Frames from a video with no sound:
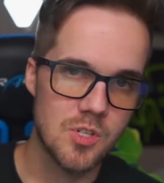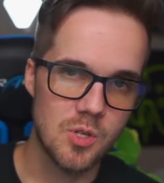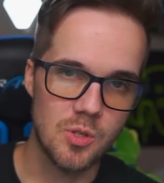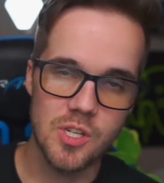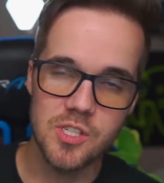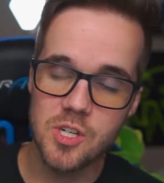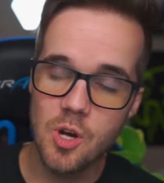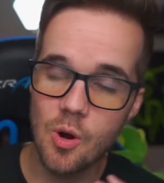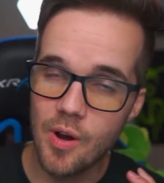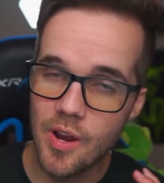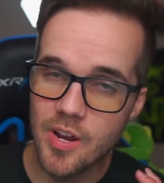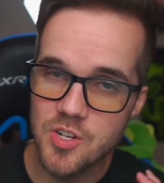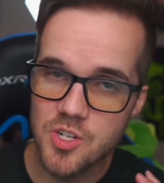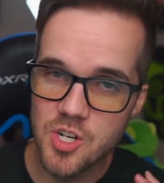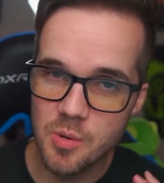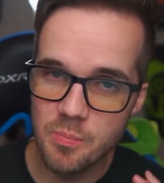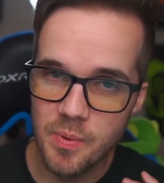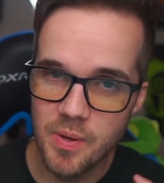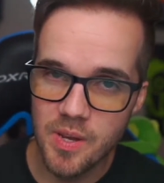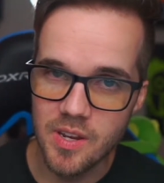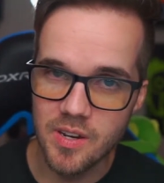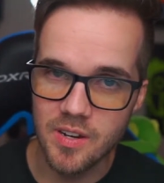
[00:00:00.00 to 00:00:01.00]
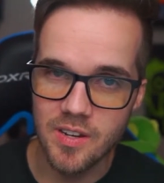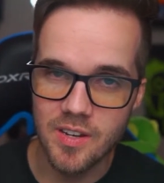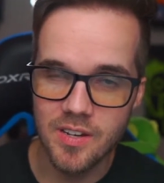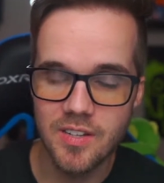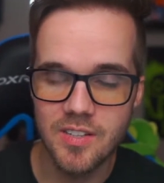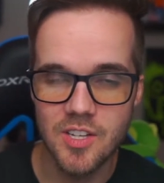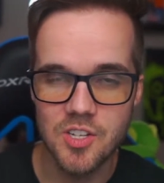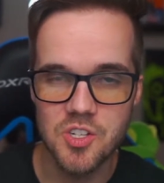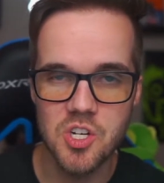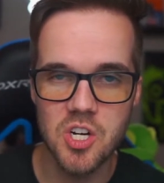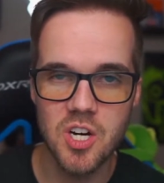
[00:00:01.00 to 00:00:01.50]
So let's go ahead and jump in.
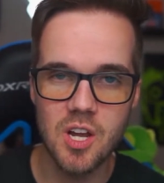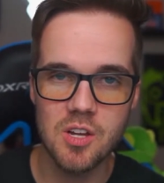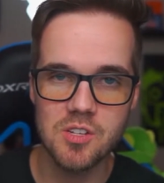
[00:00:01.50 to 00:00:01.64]
Let's check out